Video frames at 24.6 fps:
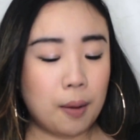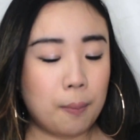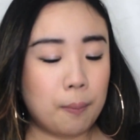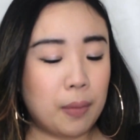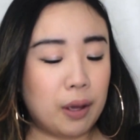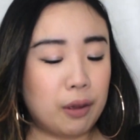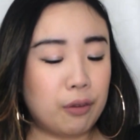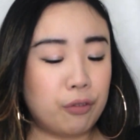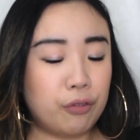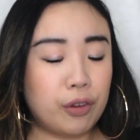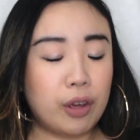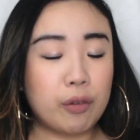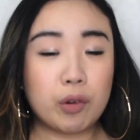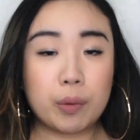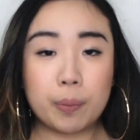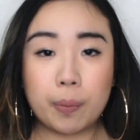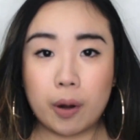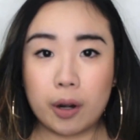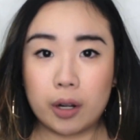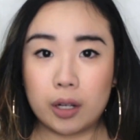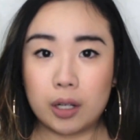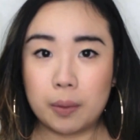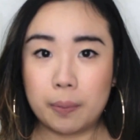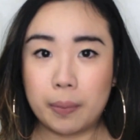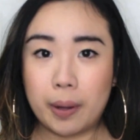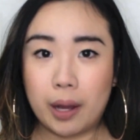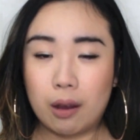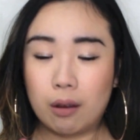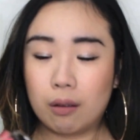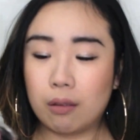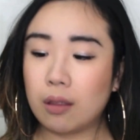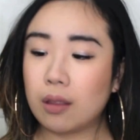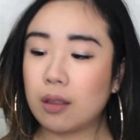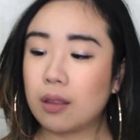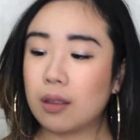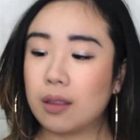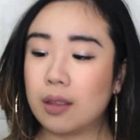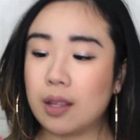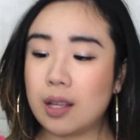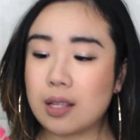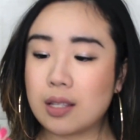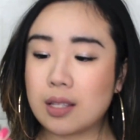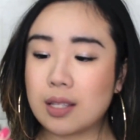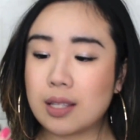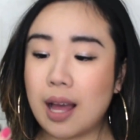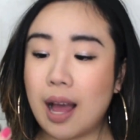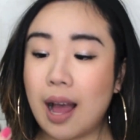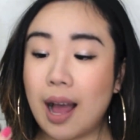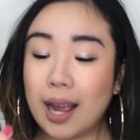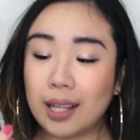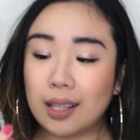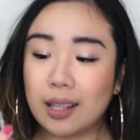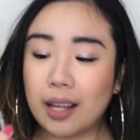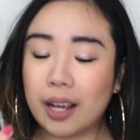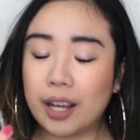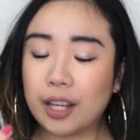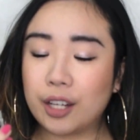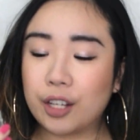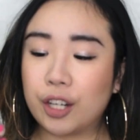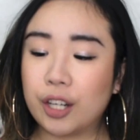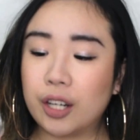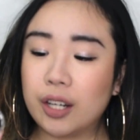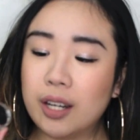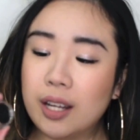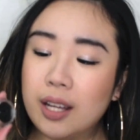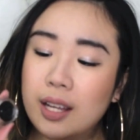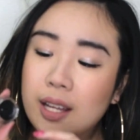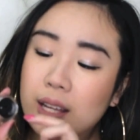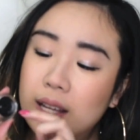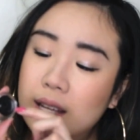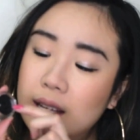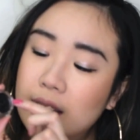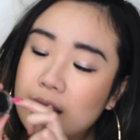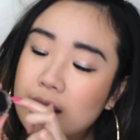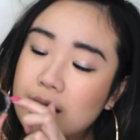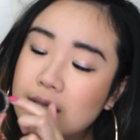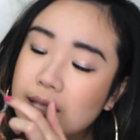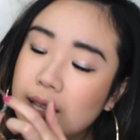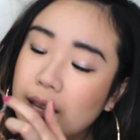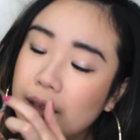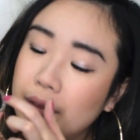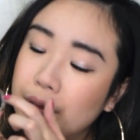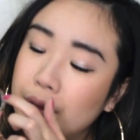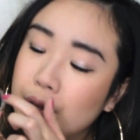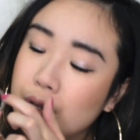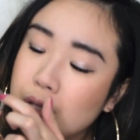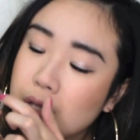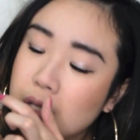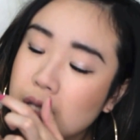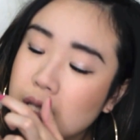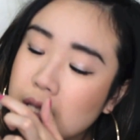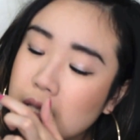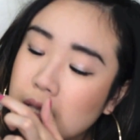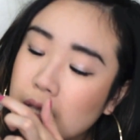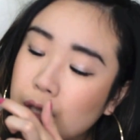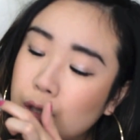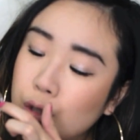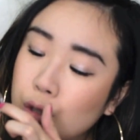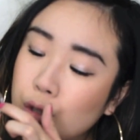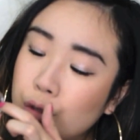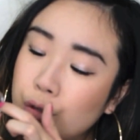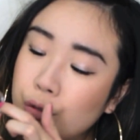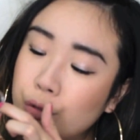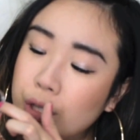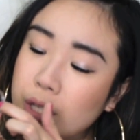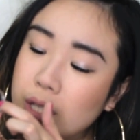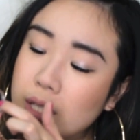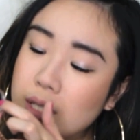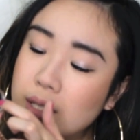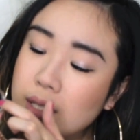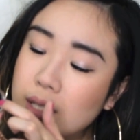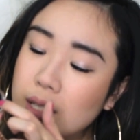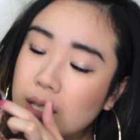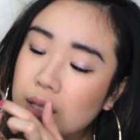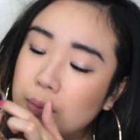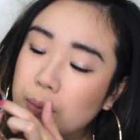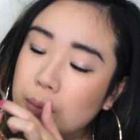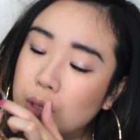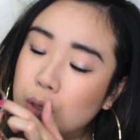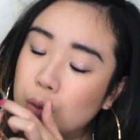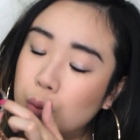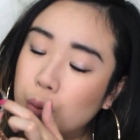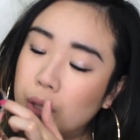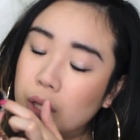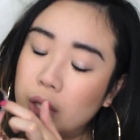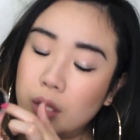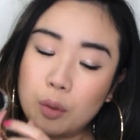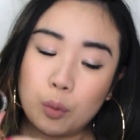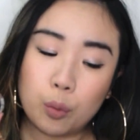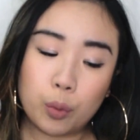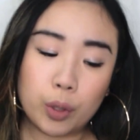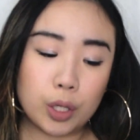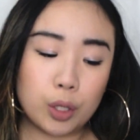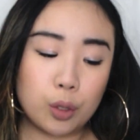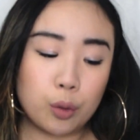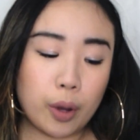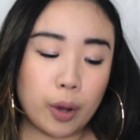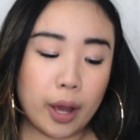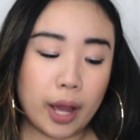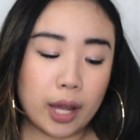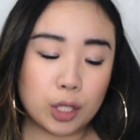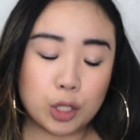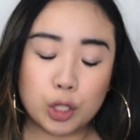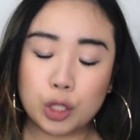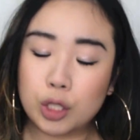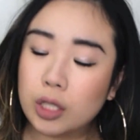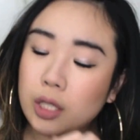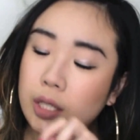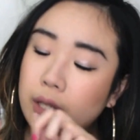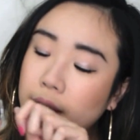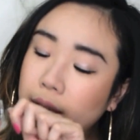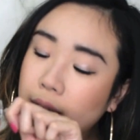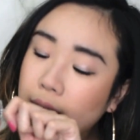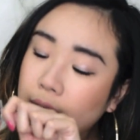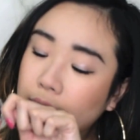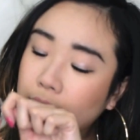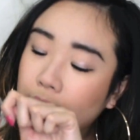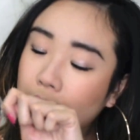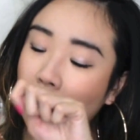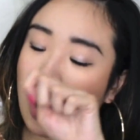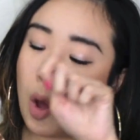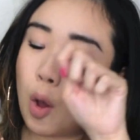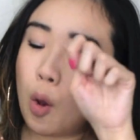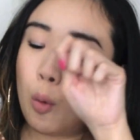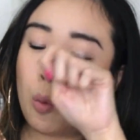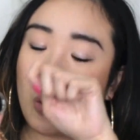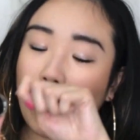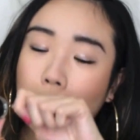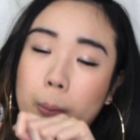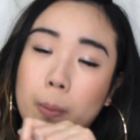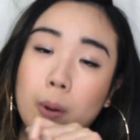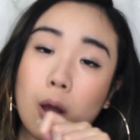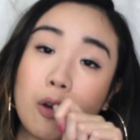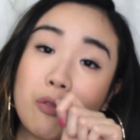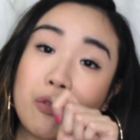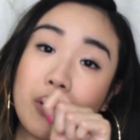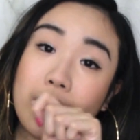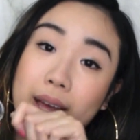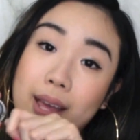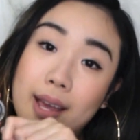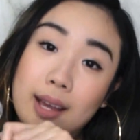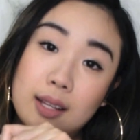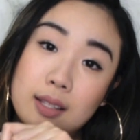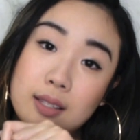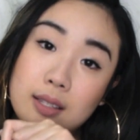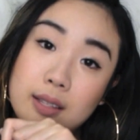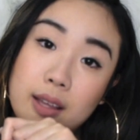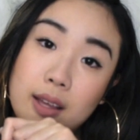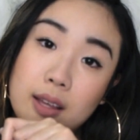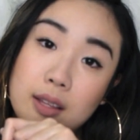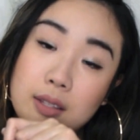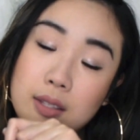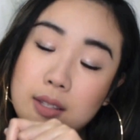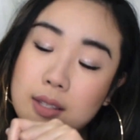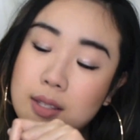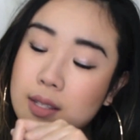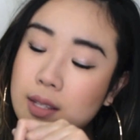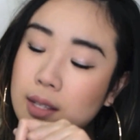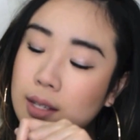my favorite part about this eyeliner is that there's this little crease in between where you actually can wipe off excess